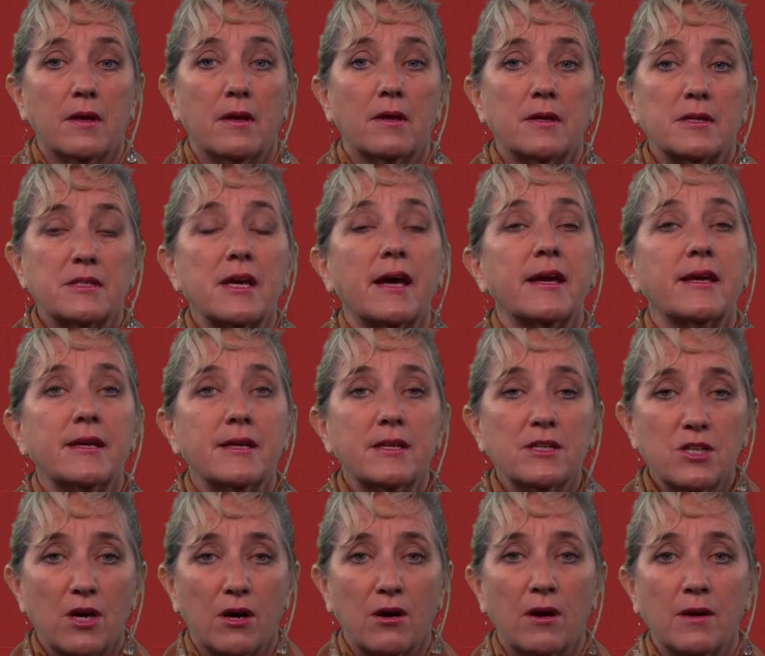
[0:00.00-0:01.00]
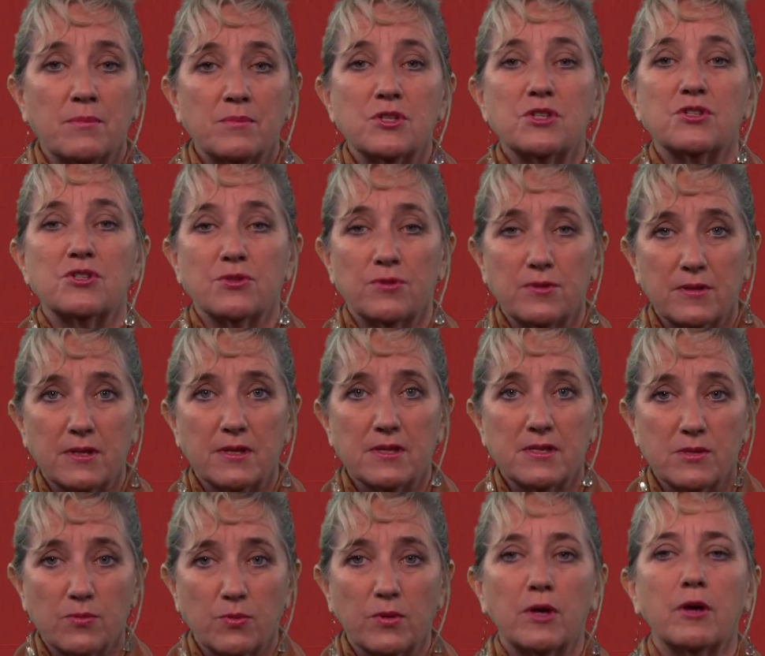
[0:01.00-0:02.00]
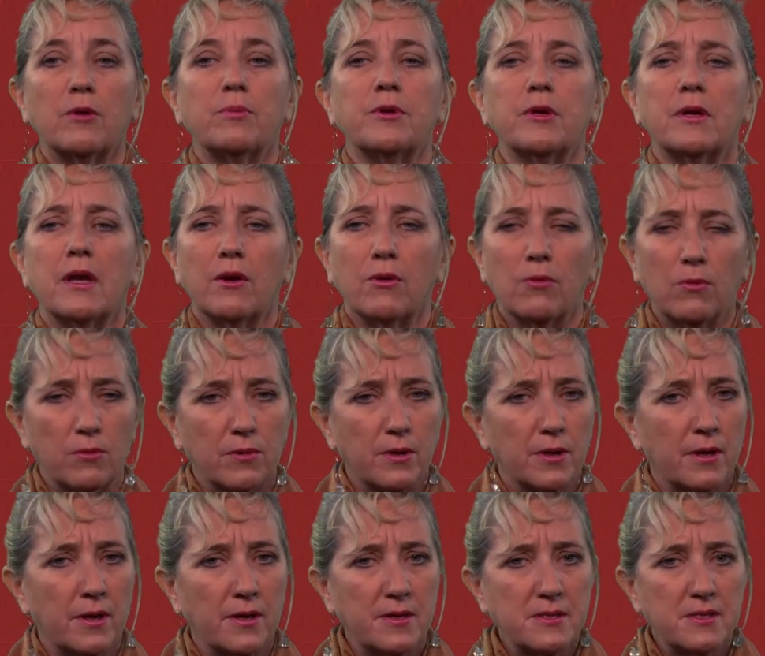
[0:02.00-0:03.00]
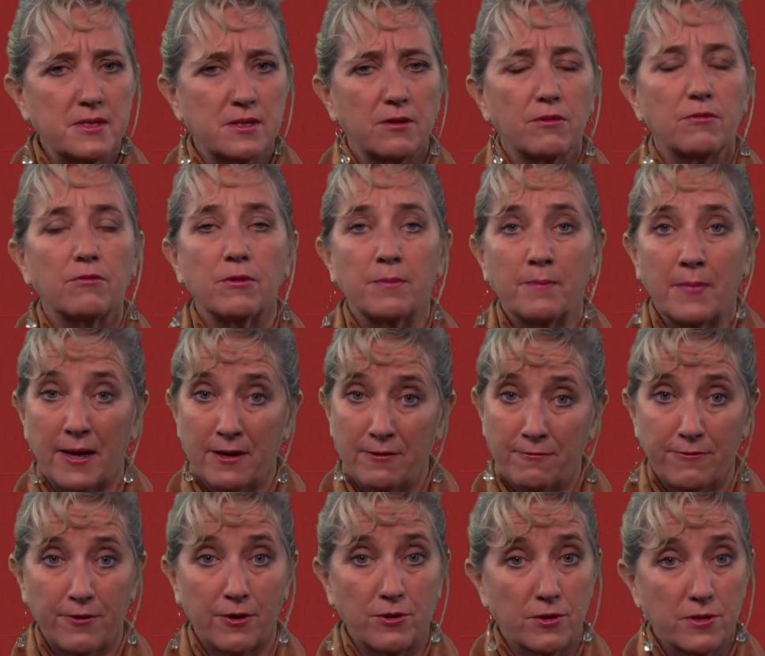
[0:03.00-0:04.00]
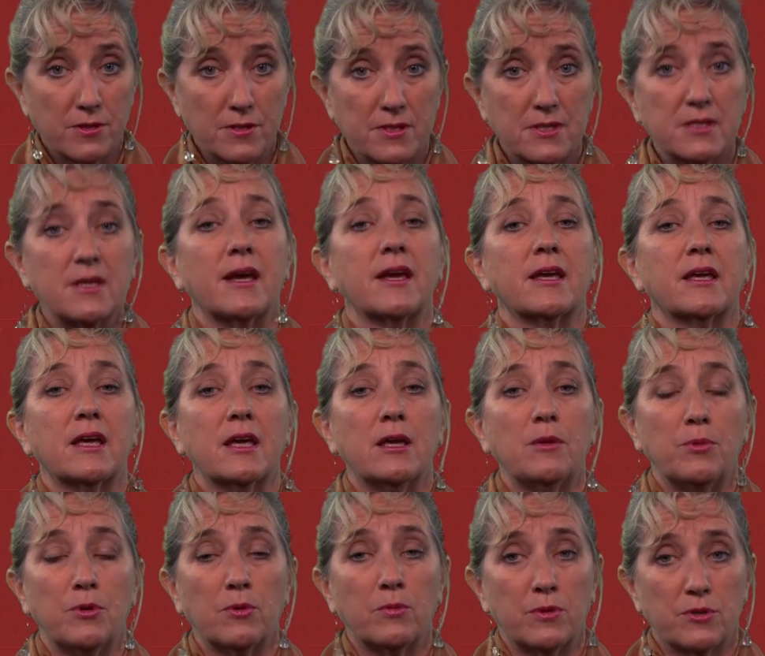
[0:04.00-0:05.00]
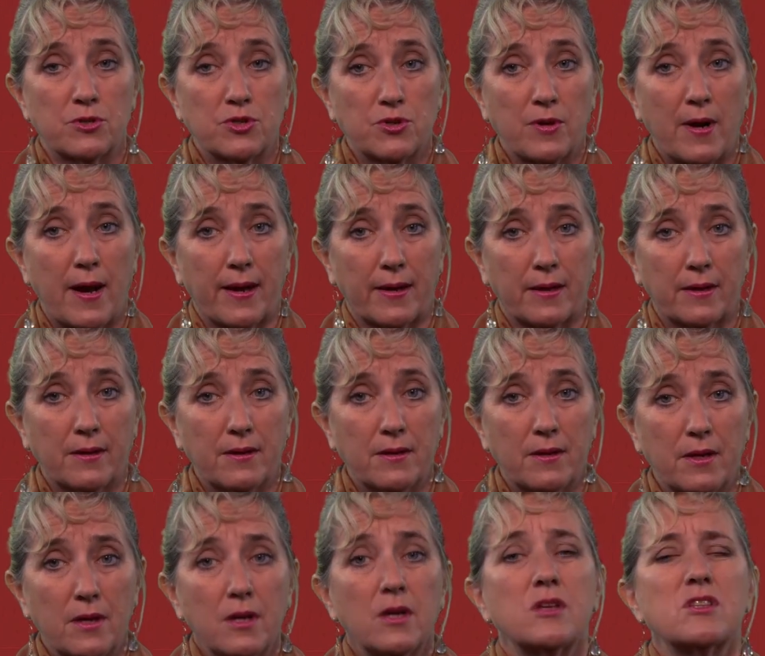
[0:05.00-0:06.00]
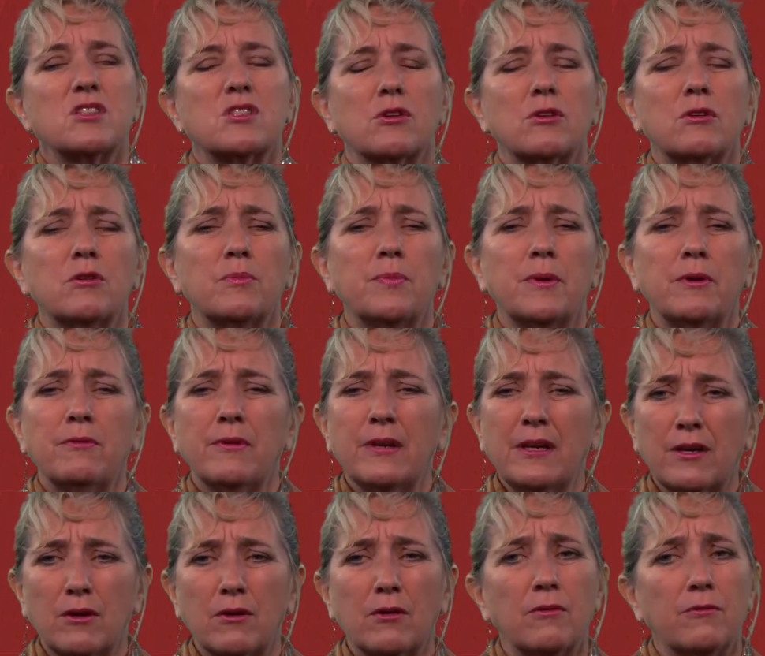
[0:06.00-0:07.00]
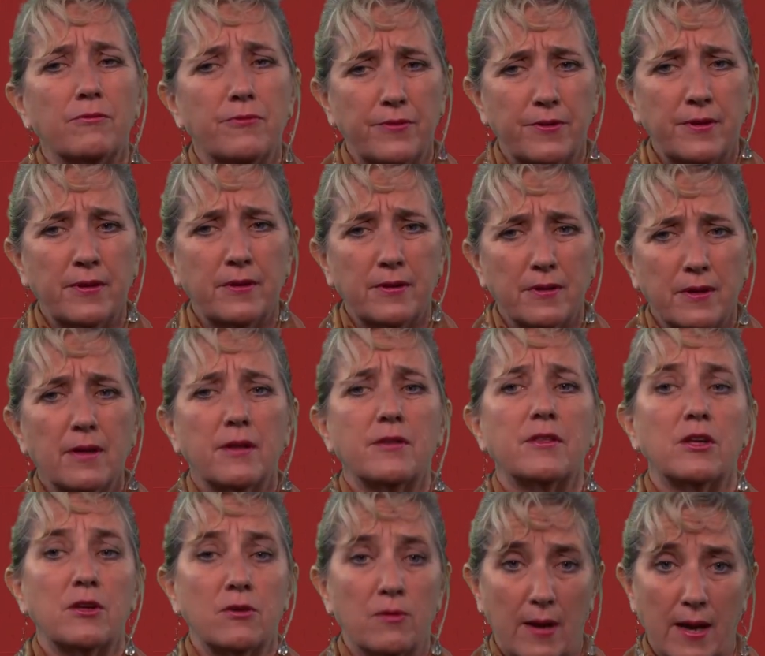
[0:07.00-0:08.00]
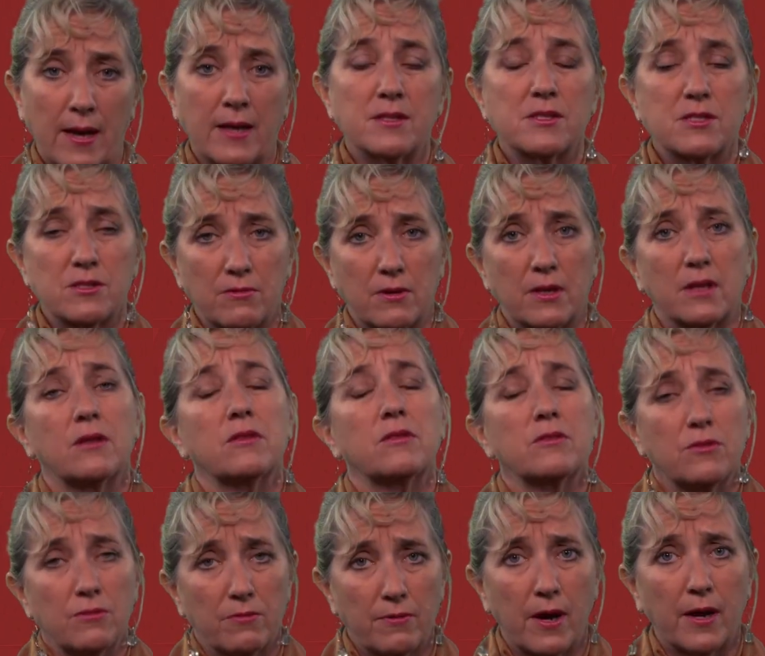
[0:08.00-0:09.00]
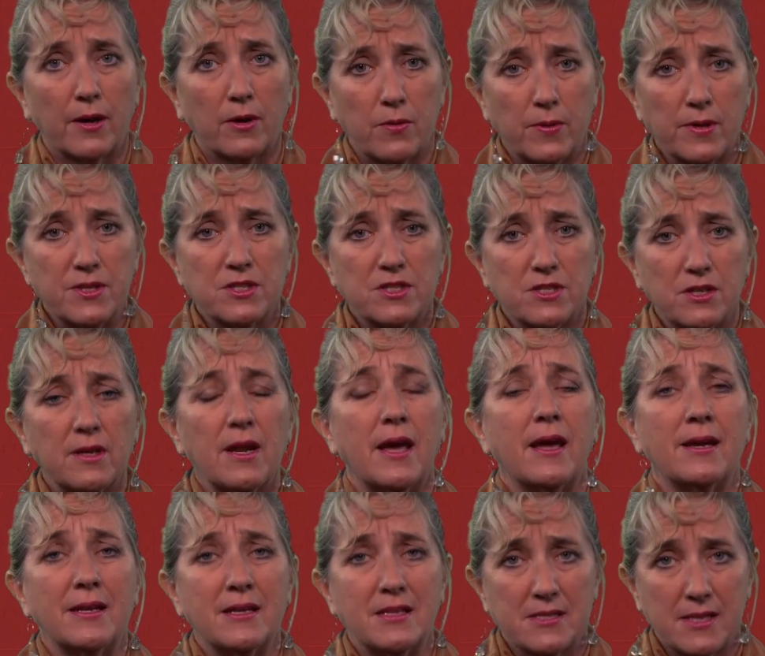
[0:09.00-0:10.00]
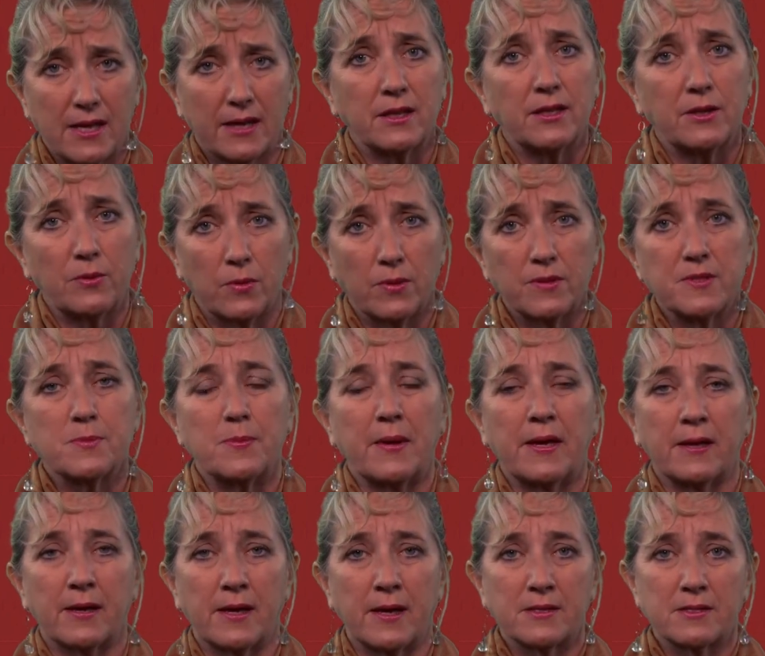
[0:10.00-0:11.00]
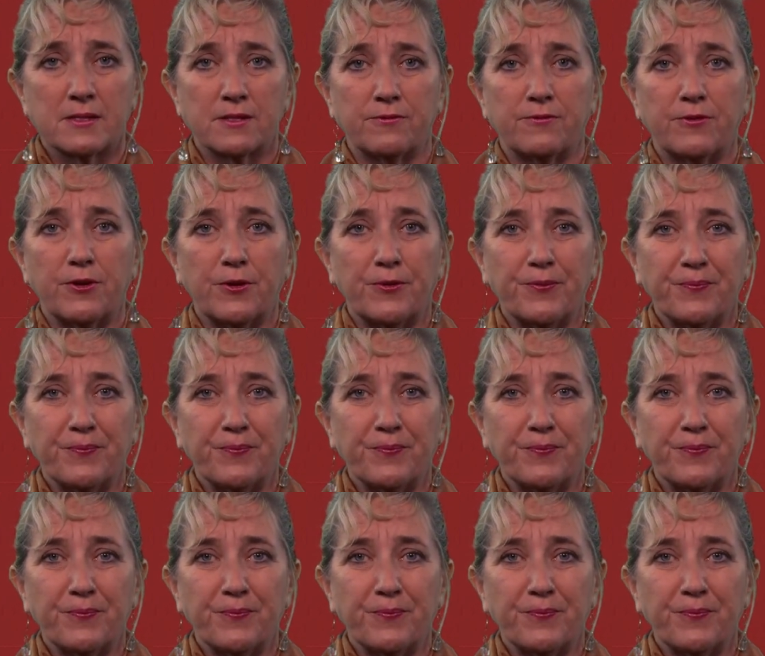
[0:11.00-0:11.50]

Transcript: Taking time to do this will help you get organised, remain focused, and keep you on track. So you'll be really confident that you're answering the right question and exactly what's being asked of you.